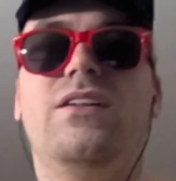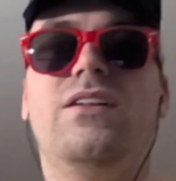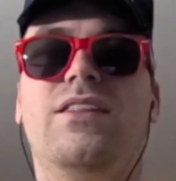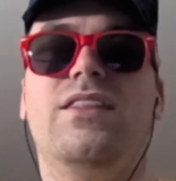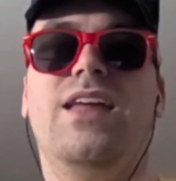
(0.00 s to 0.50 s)

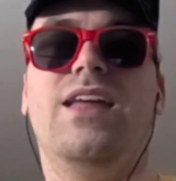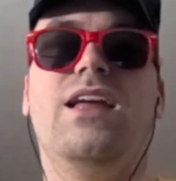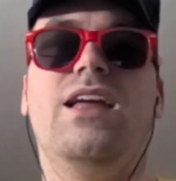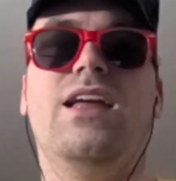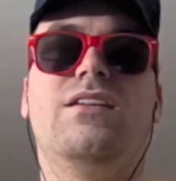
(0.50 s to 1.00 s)

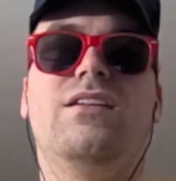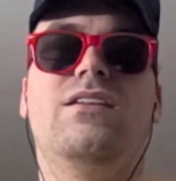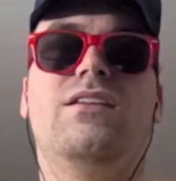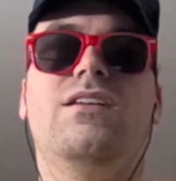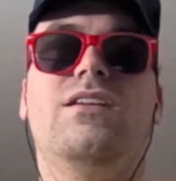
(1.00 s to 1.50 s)
that
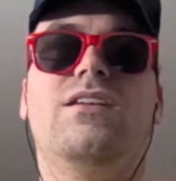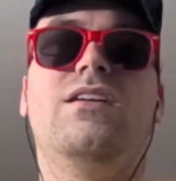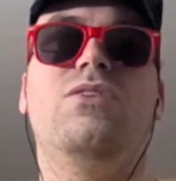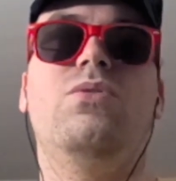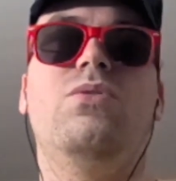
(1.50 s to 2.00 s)
it
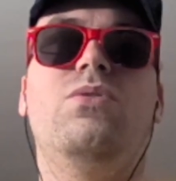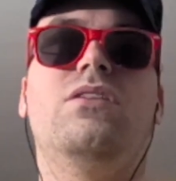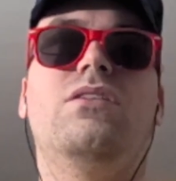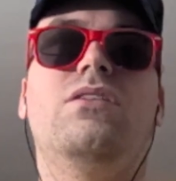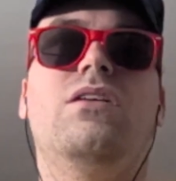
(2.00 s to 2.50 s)
would
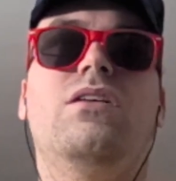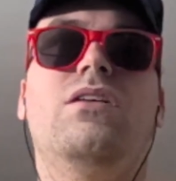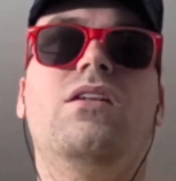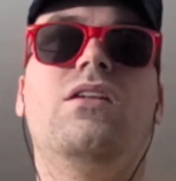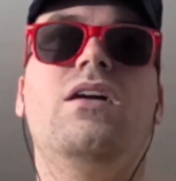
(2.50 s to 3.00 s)

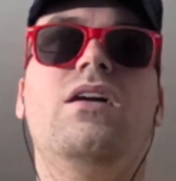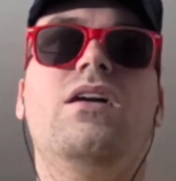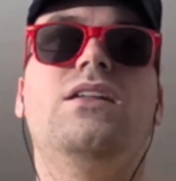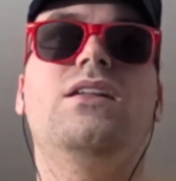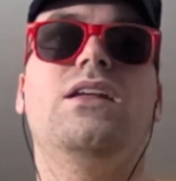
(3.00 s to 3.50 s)

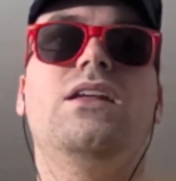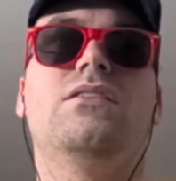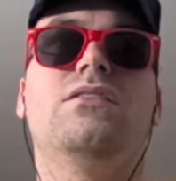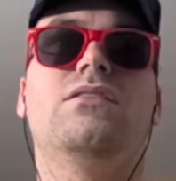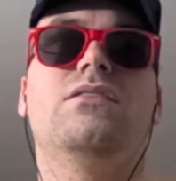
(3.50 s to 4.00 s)
annihilate
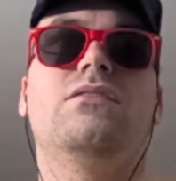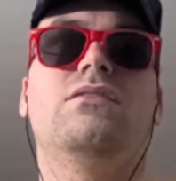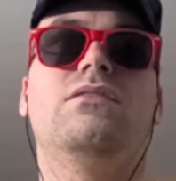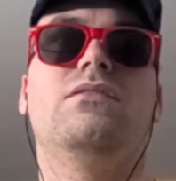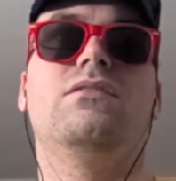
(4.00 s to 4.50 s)

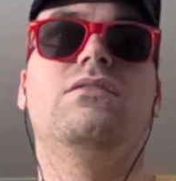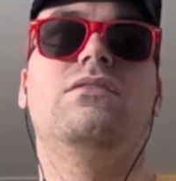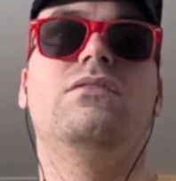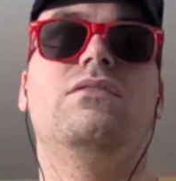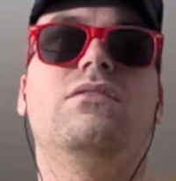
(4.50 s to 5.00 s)

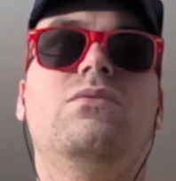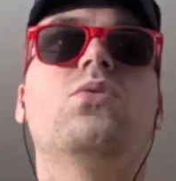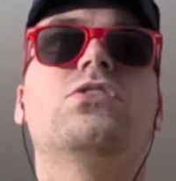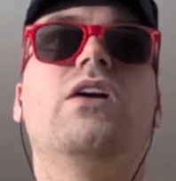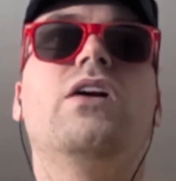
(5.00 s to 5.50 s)

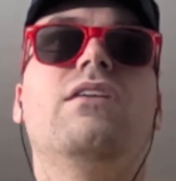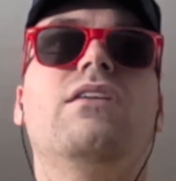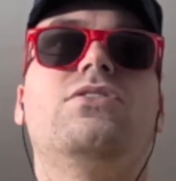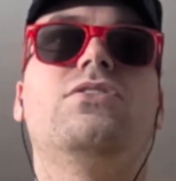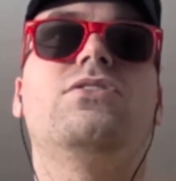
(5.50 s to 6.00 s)

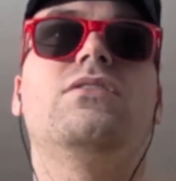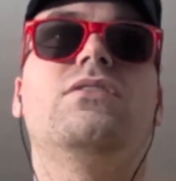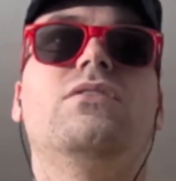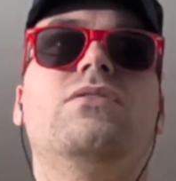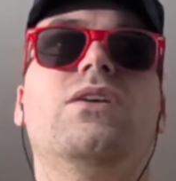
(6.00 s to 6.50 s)
Warcraft,
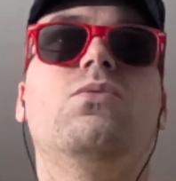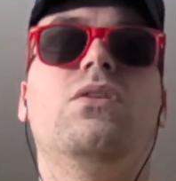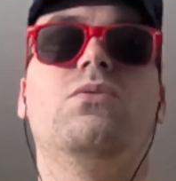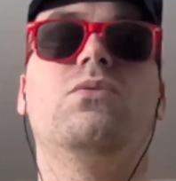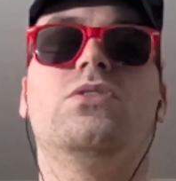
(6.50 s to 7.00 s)
like what
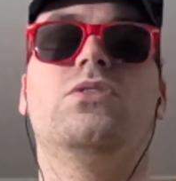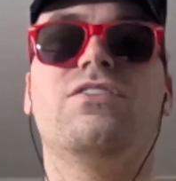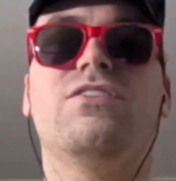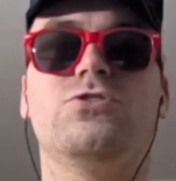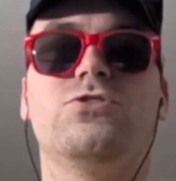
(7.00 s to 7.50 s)
Warcraft
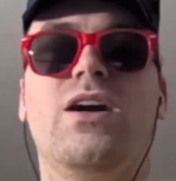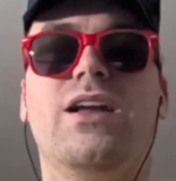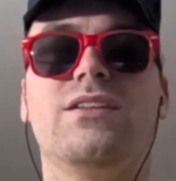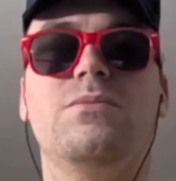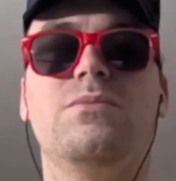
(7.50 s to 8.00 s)
was trying
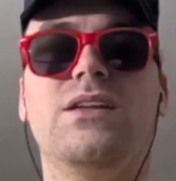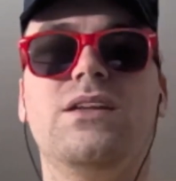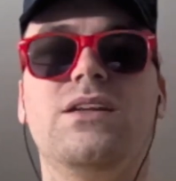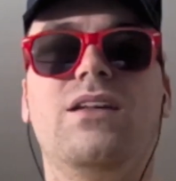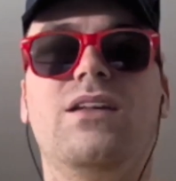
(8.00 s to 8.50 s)
to be in
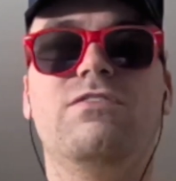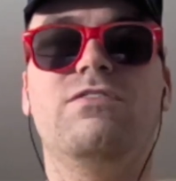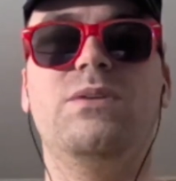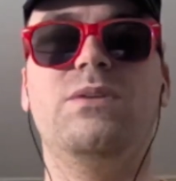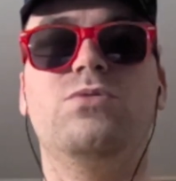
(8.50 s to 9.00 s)
my life.
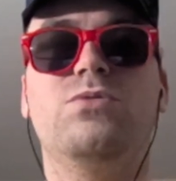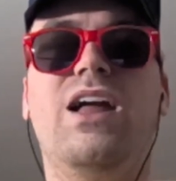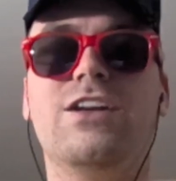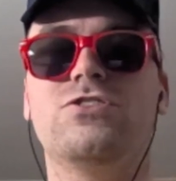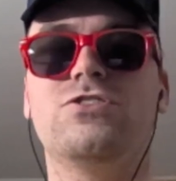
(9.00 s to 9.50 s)
Because what I
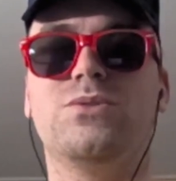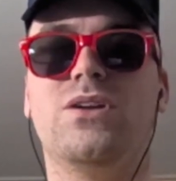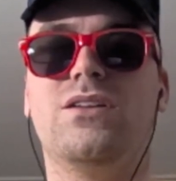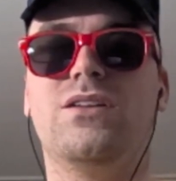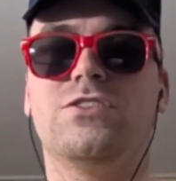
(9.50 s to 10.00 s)
actually wanted
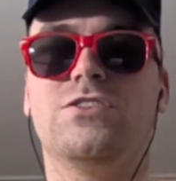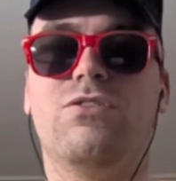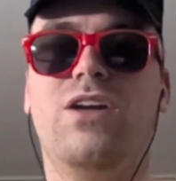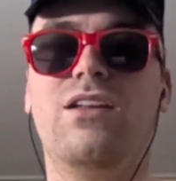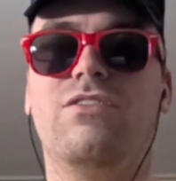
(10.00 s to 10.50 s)
is a
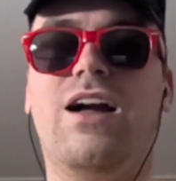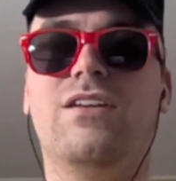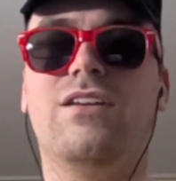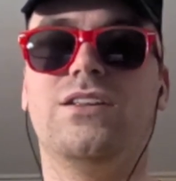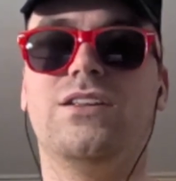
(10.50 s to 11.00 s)
creative
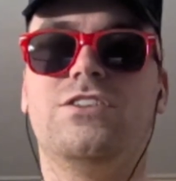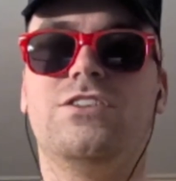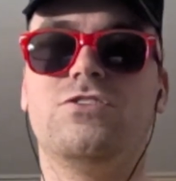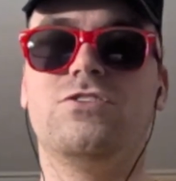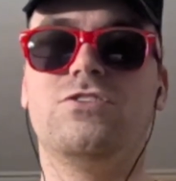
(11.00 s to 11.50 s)
outlet to
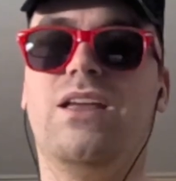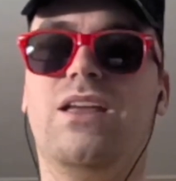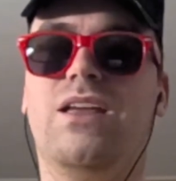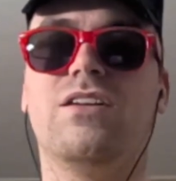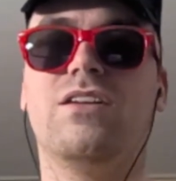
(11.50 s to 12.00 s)
just make
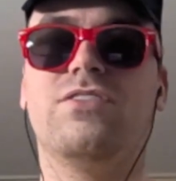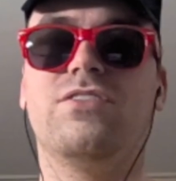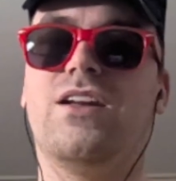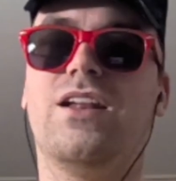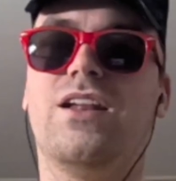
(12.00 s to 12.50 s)
stuff and
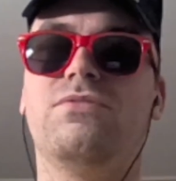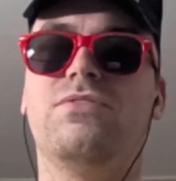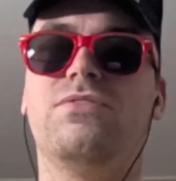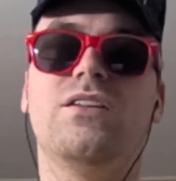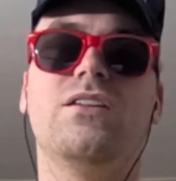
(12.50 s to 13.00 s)
kind of have
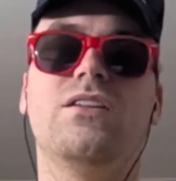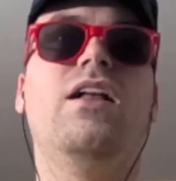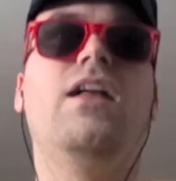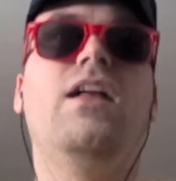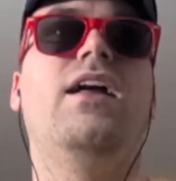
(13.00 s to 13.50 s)
fun.
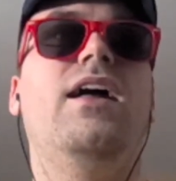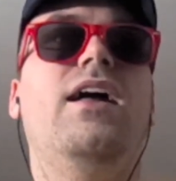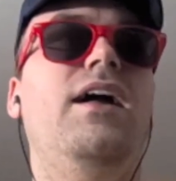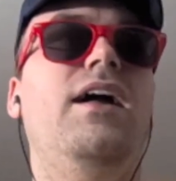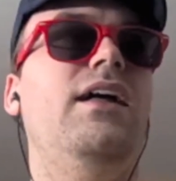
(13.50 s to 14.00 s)

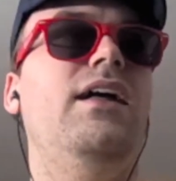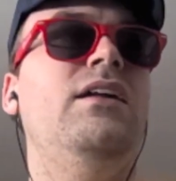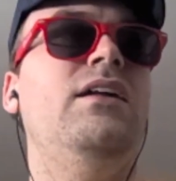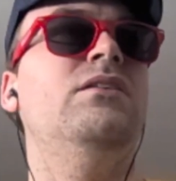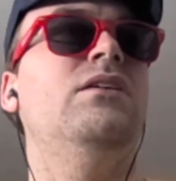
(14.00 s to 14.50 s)
And